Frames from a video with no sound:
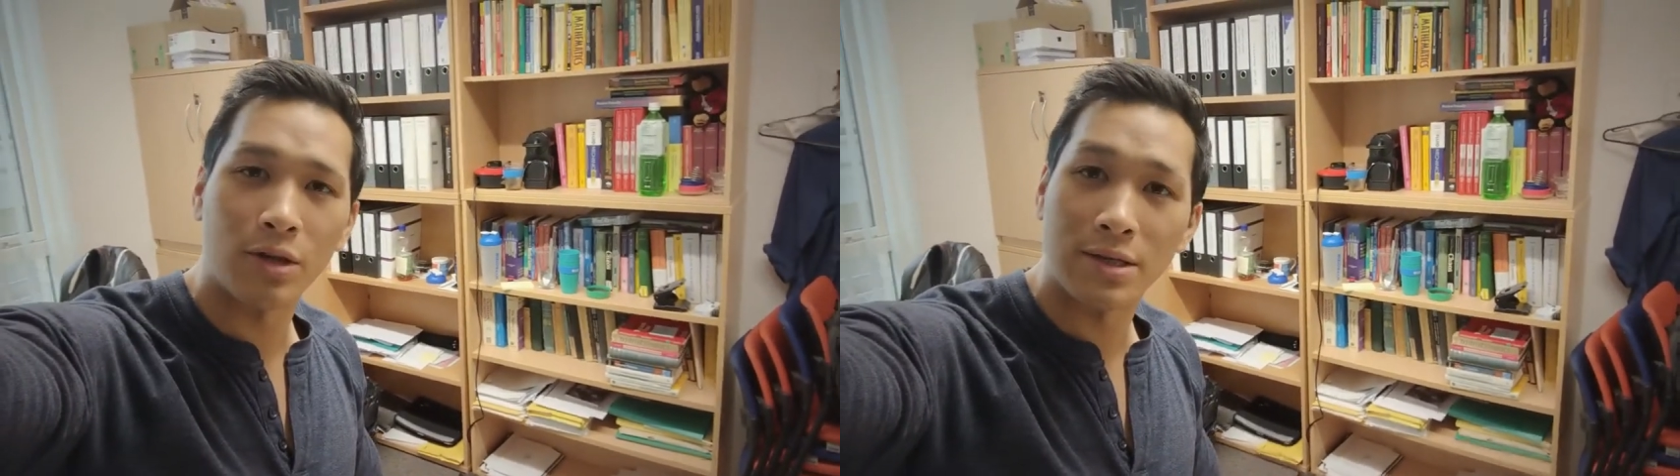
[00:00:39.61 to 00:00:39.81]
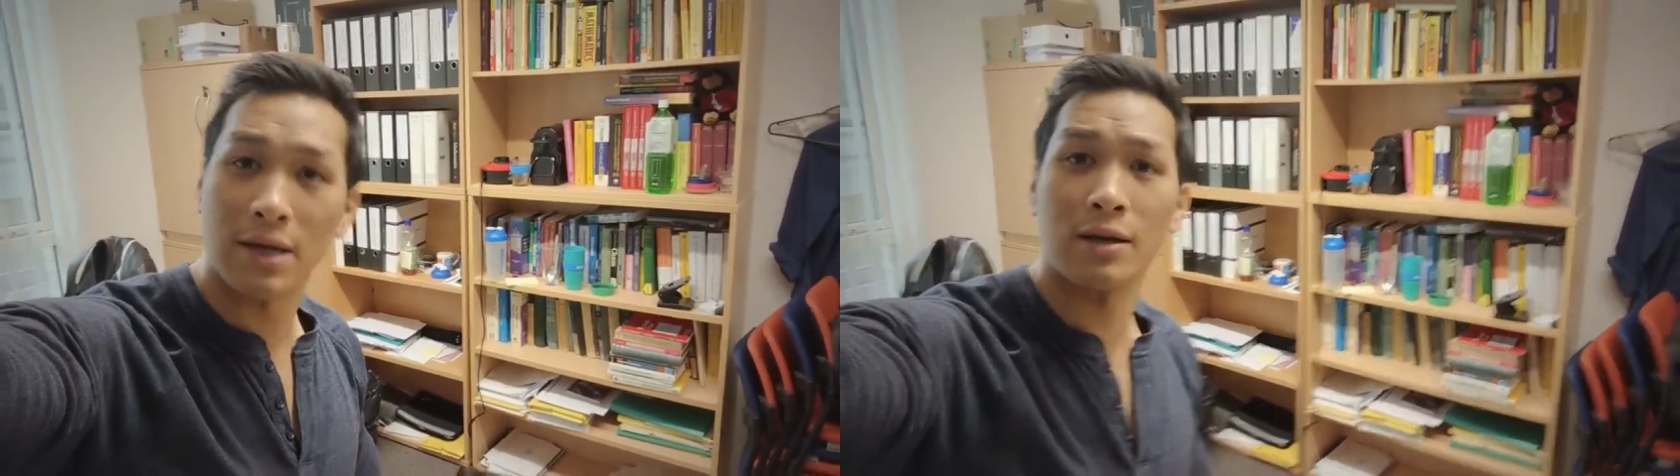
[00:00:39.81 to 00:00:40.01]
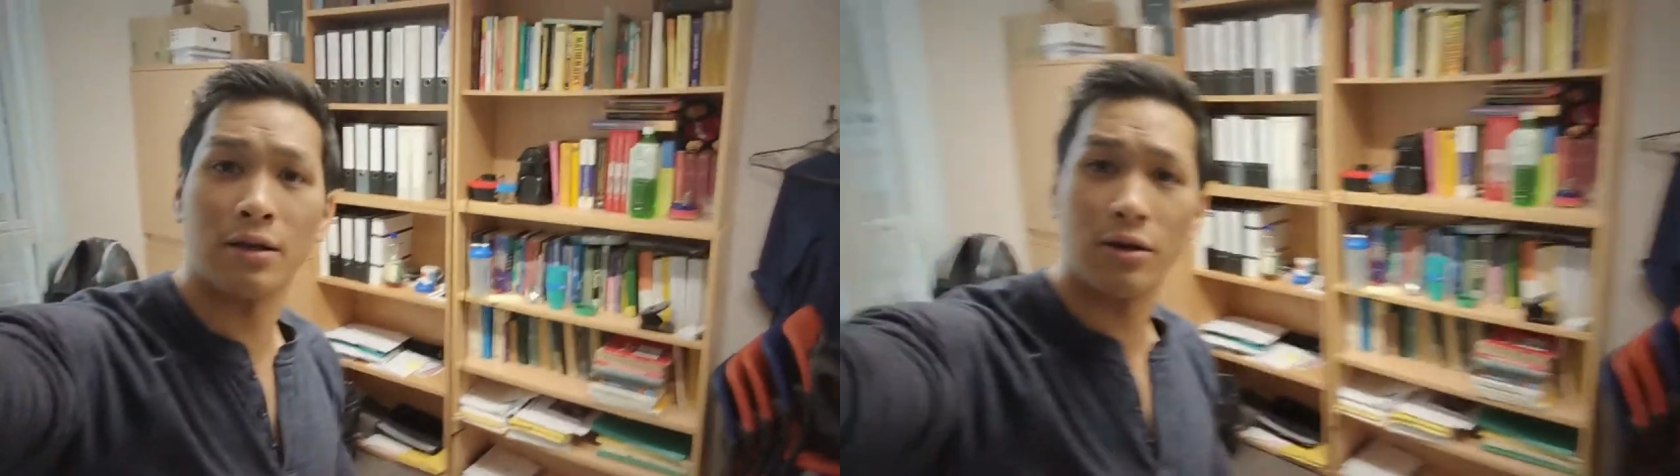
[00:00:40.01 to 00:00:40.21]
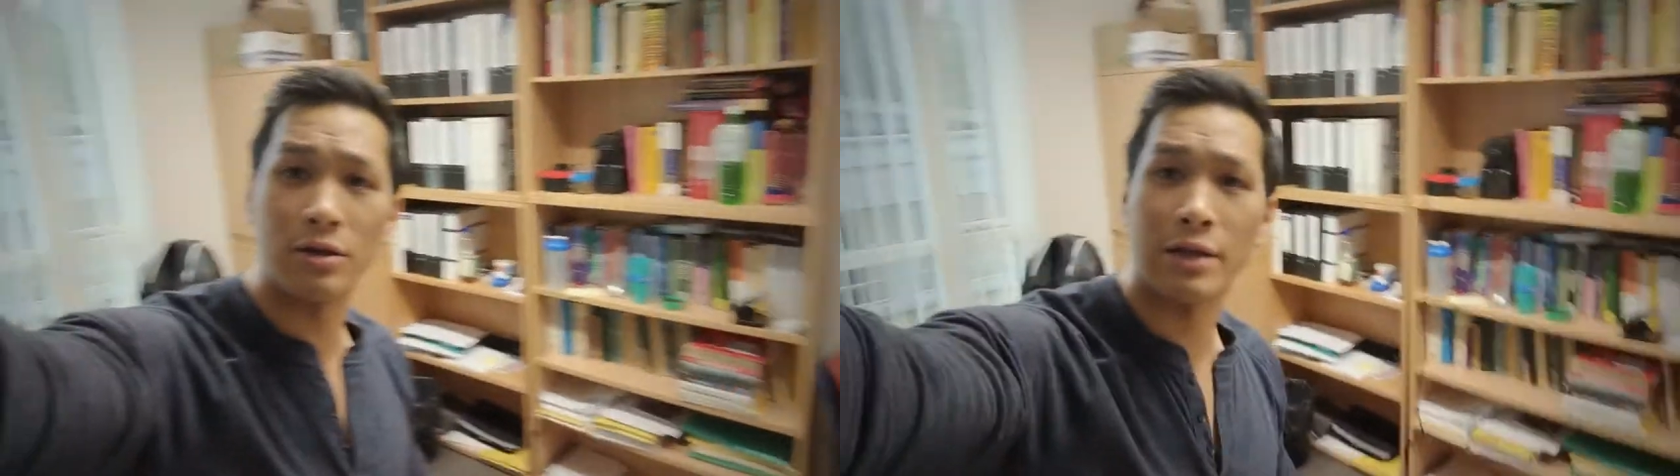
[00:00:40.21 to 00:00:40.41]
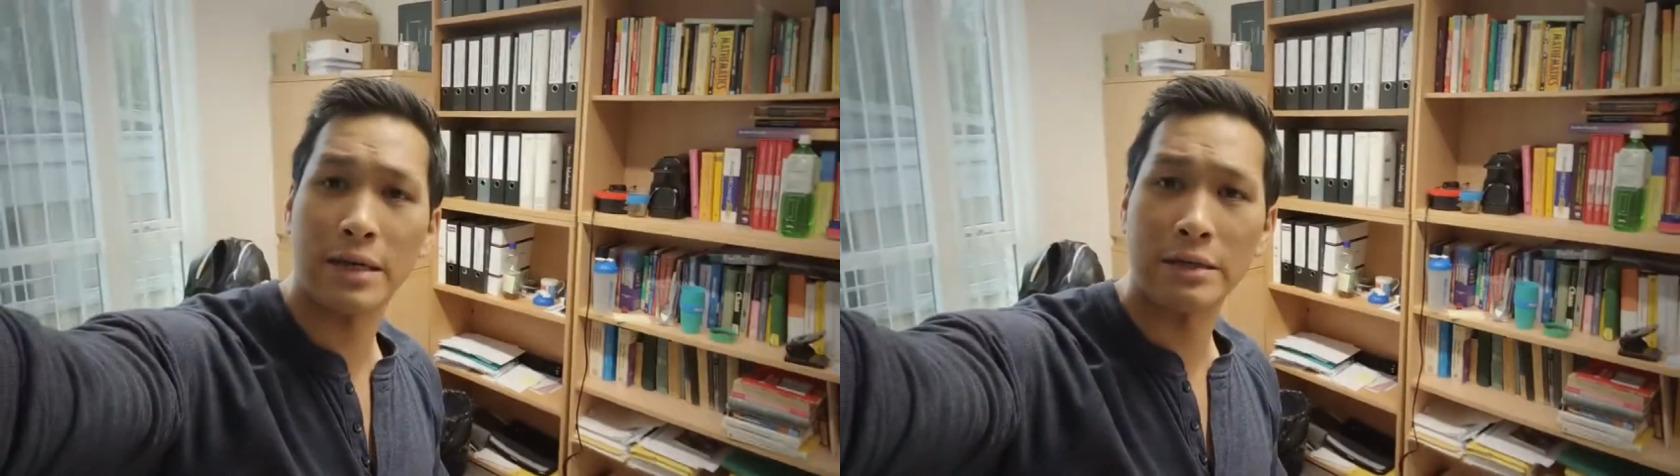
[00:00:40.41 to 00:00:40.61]
with the second
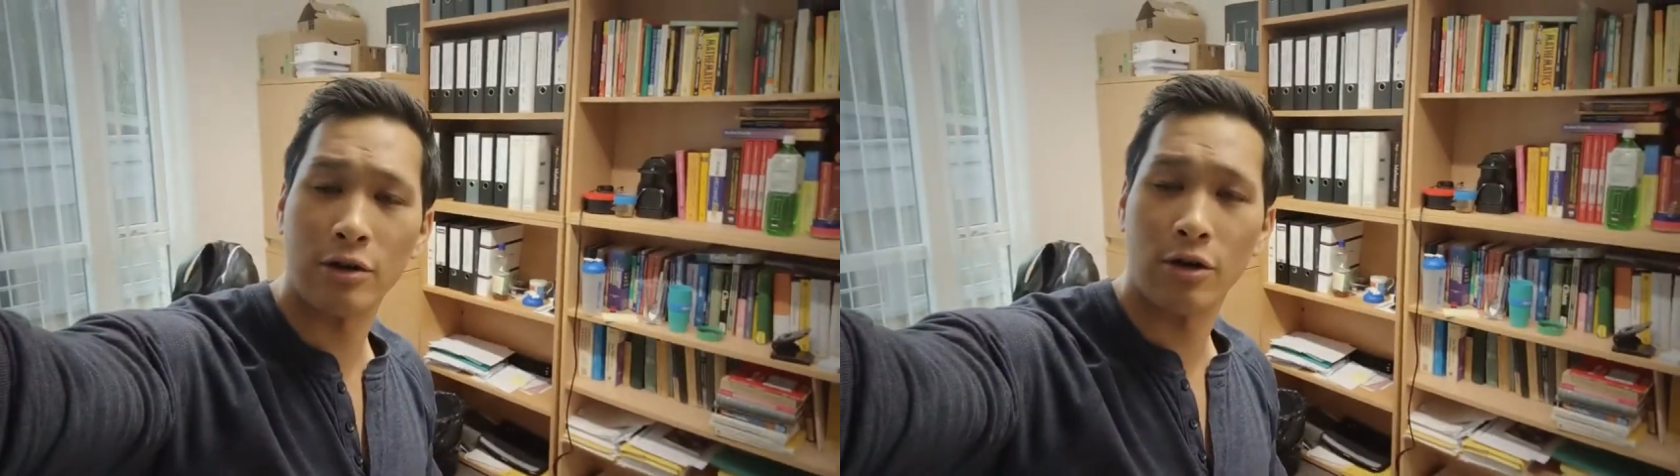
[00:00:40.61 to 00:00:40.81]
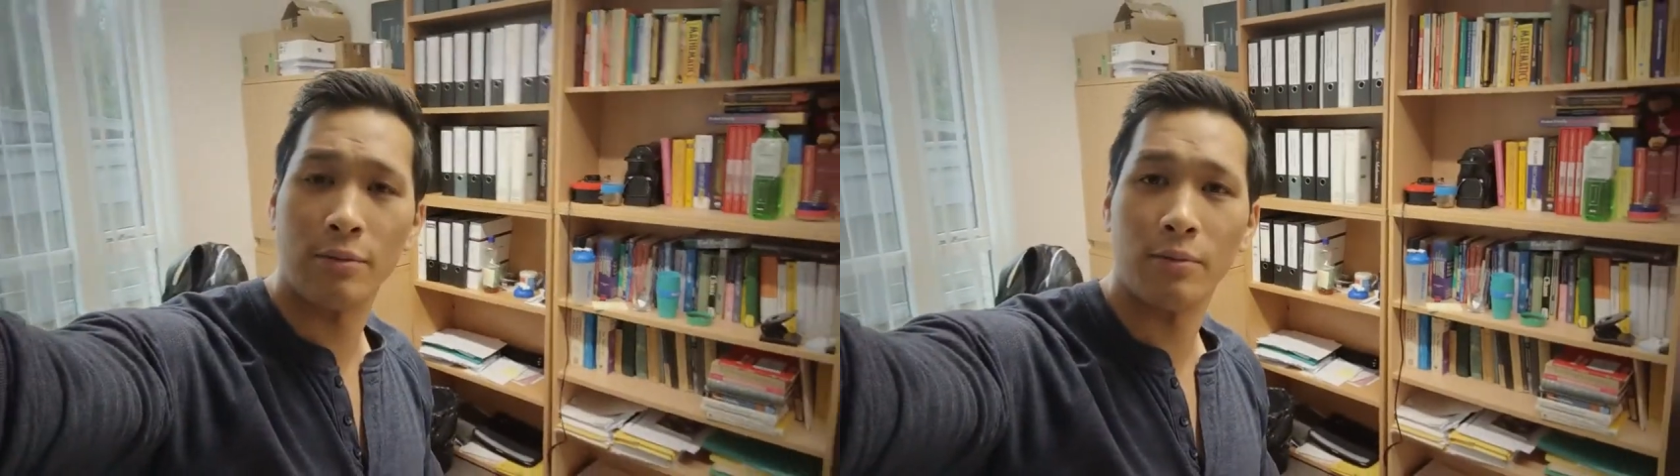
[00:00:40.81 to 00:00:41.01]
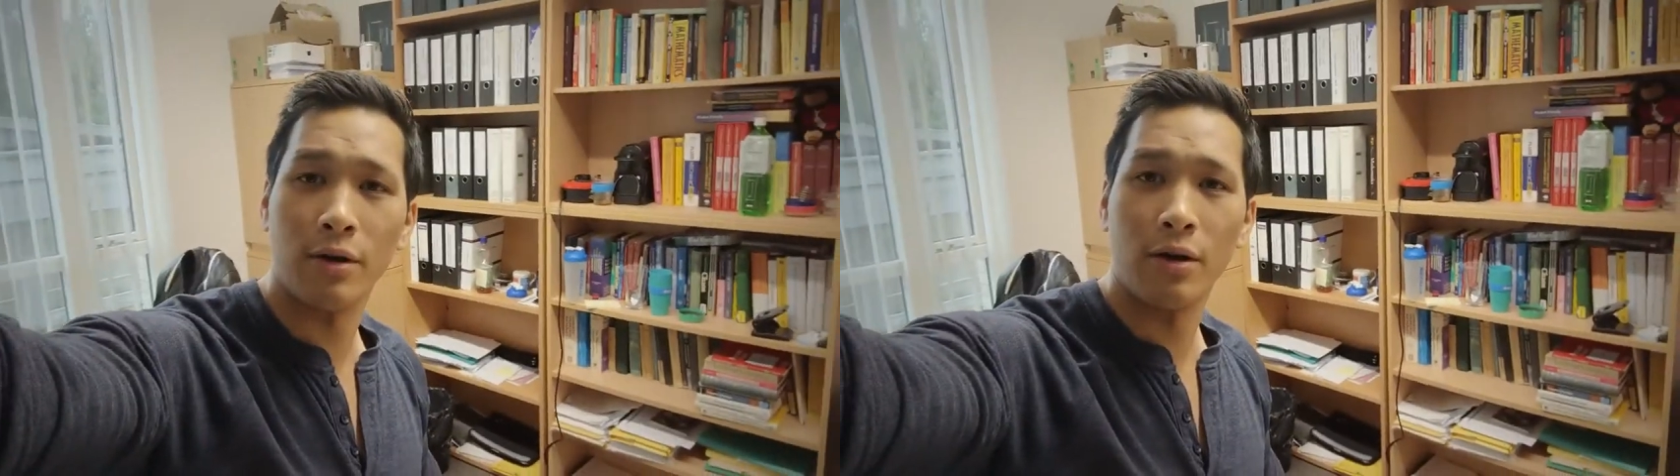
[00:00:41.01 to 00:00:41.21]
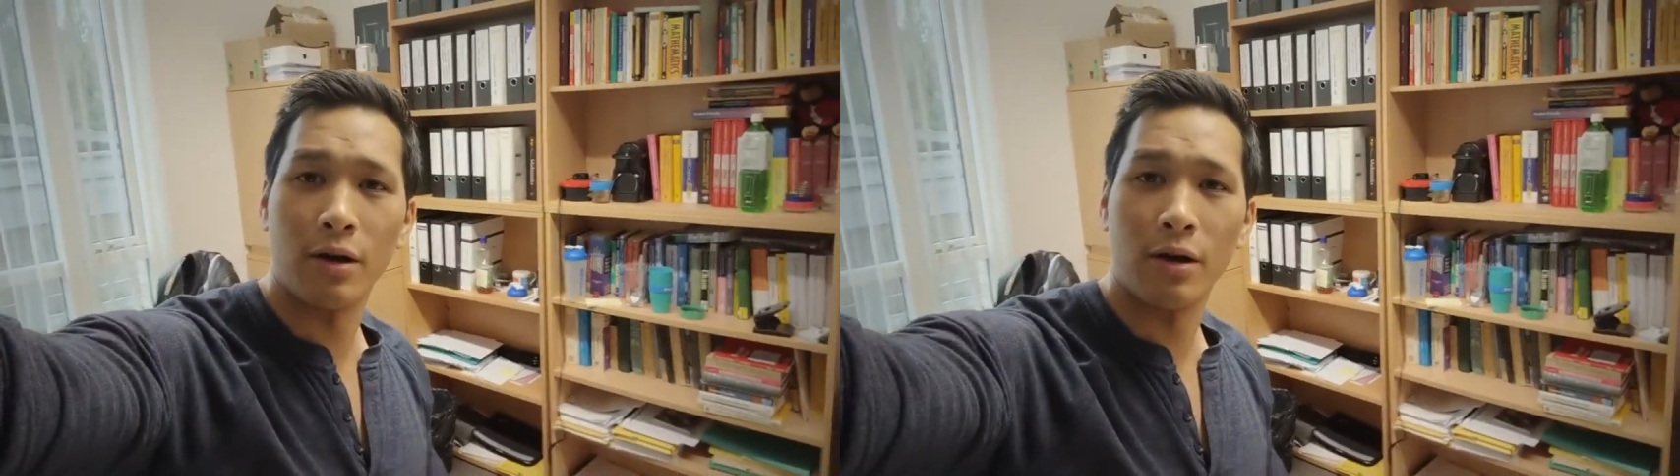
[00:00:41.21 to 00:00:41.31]
year's last term